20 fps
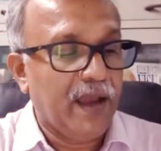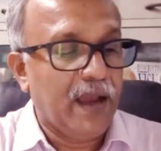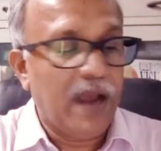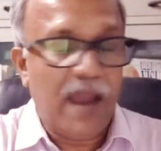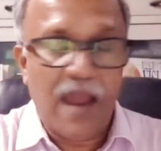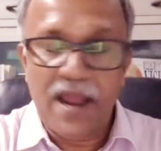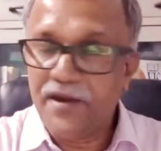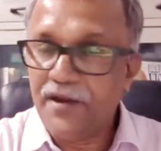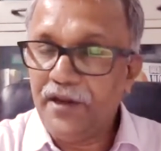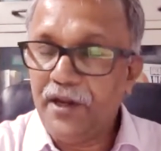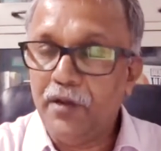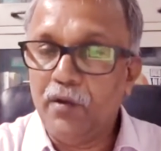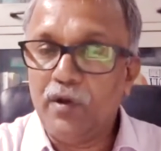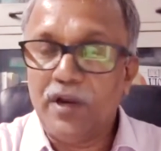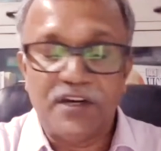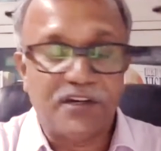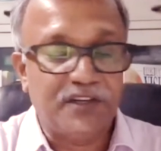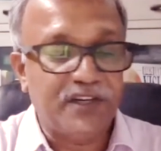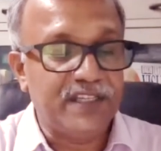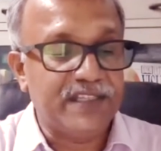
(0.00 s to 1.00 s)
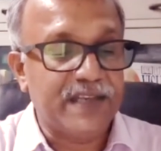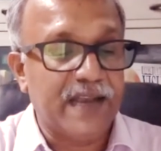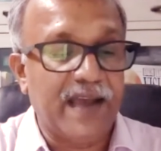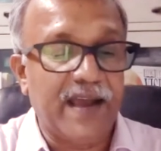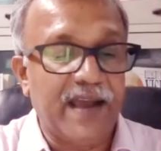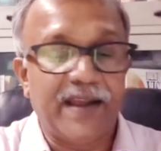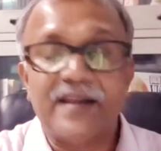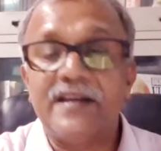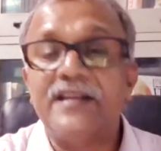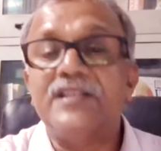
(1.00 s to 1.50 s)
and EU countries
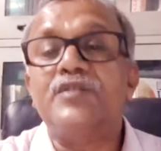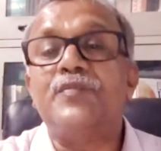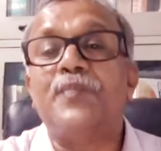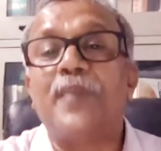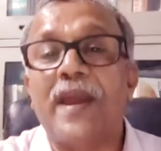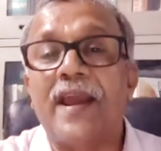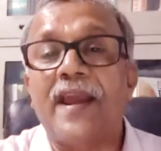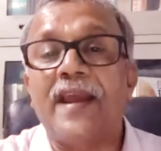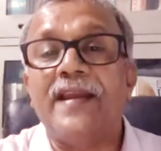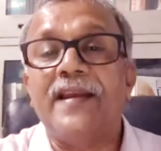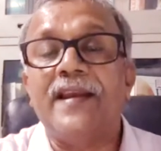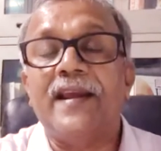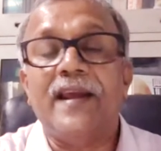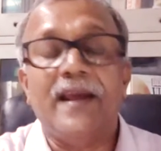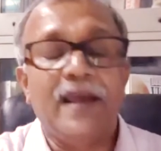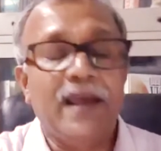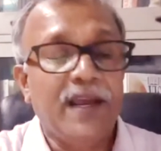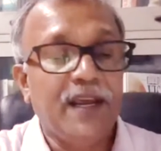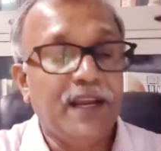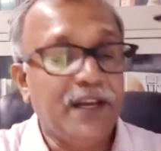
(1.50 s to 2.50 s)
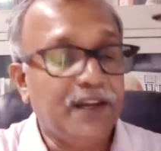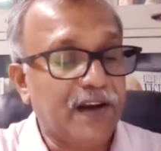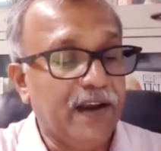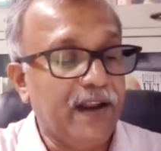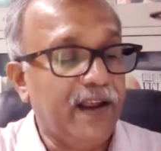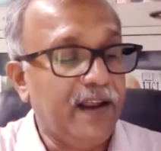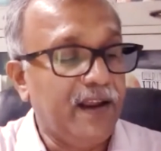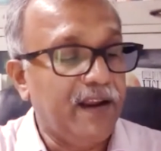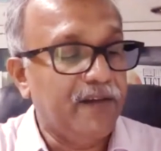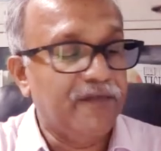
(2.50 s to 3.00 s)
like Spain,
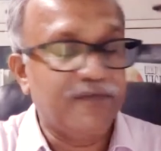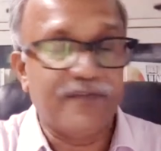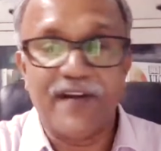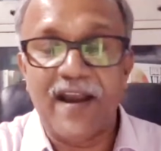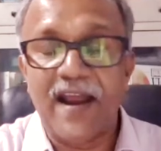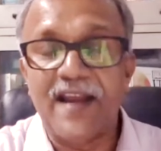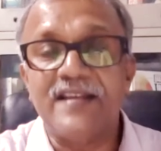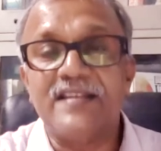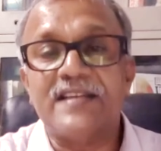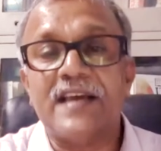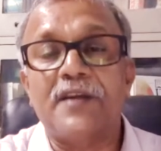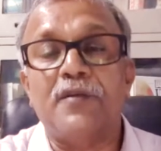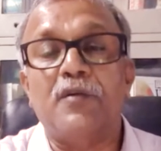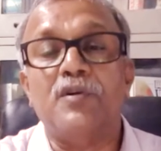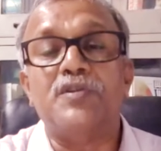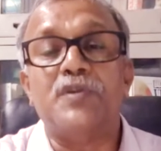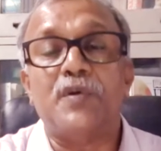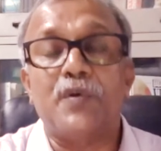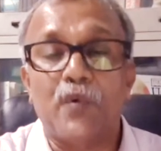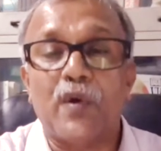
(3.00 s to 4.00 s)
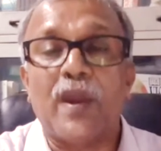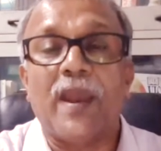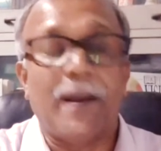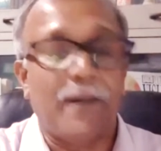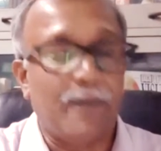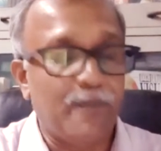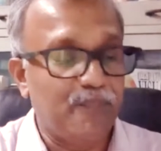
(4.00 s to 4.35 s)
Italy, France, and also UK.